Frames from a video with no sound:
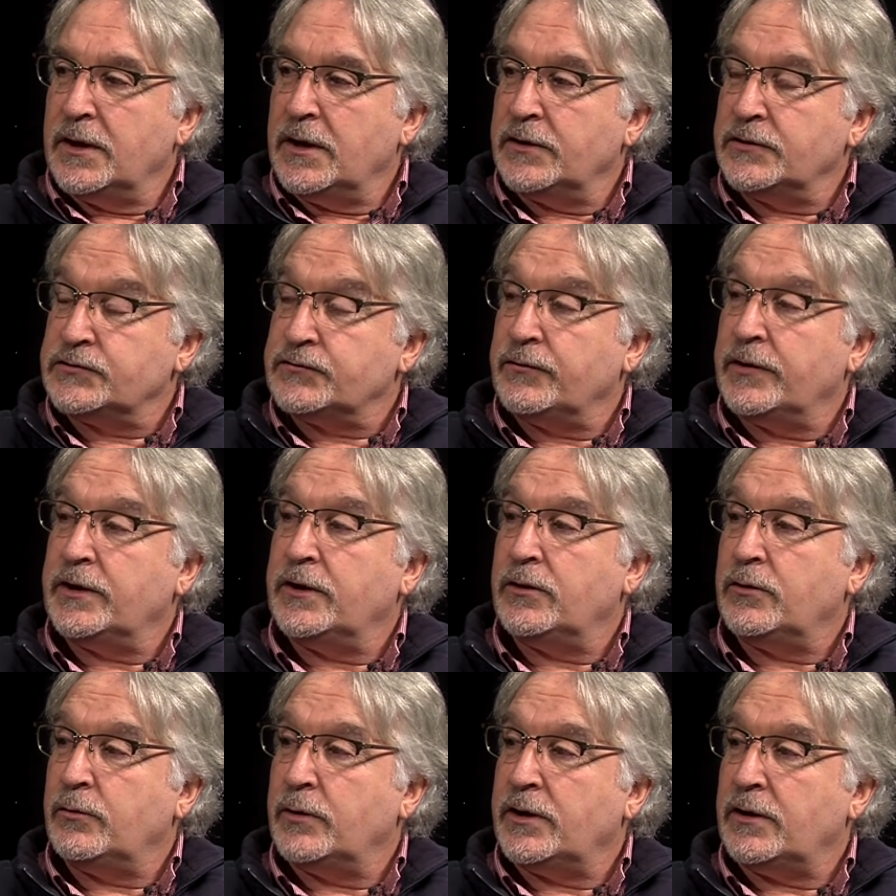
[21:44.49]
and his
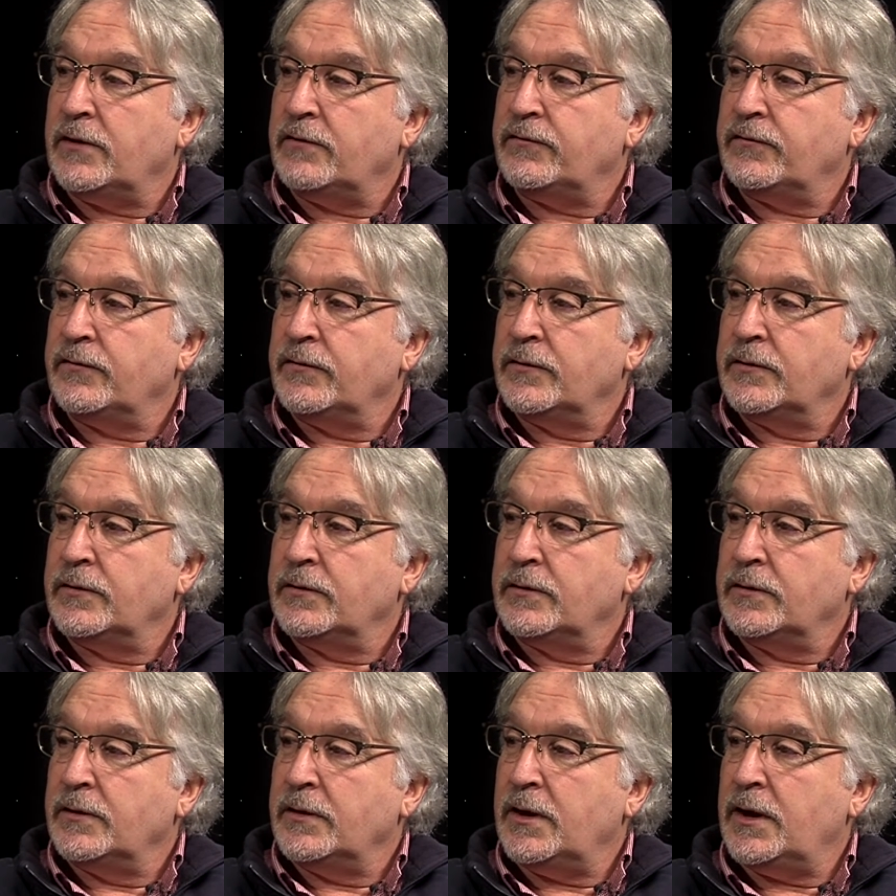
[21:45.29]
radio went off,
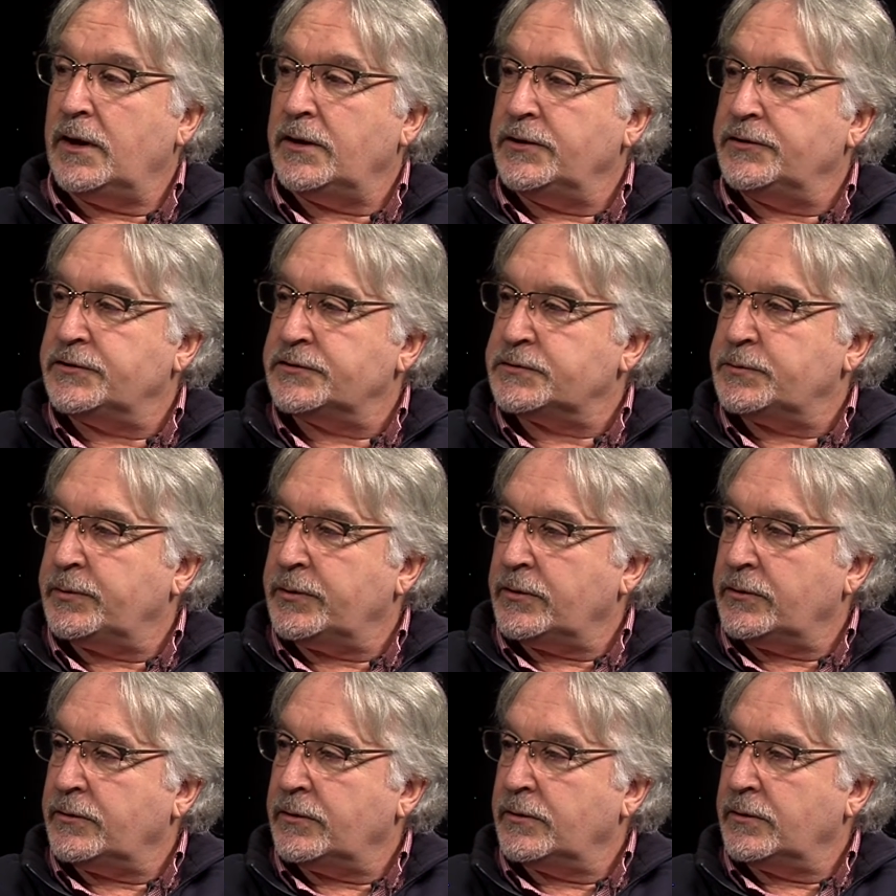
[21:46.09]
and he
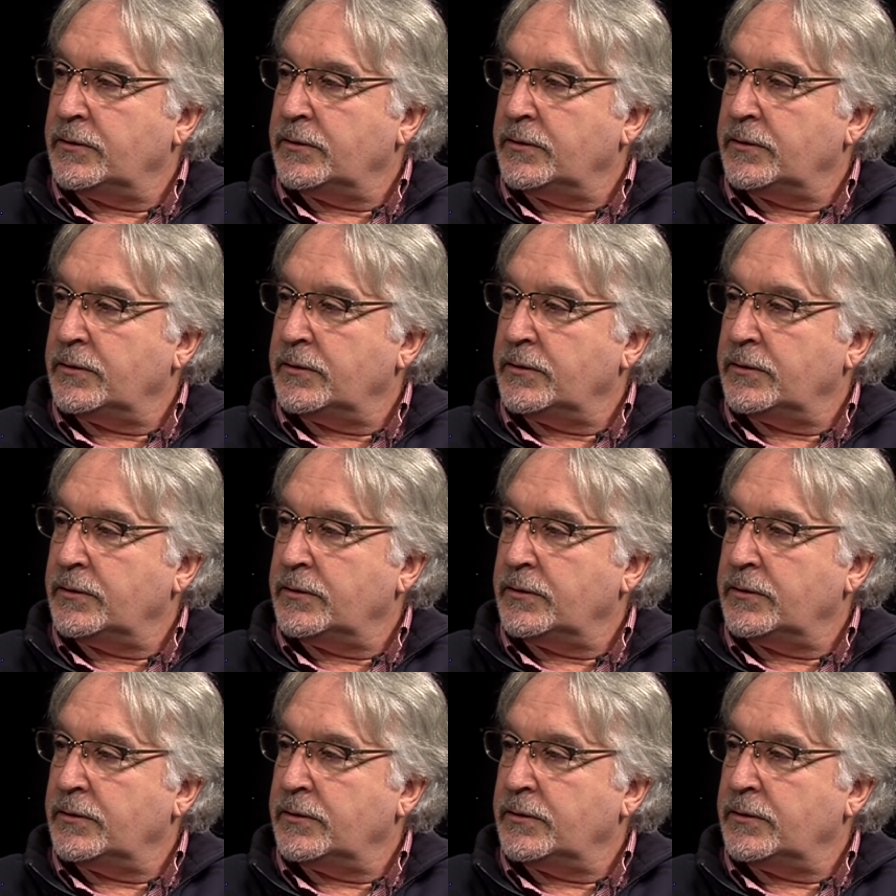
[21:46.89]
disappeared.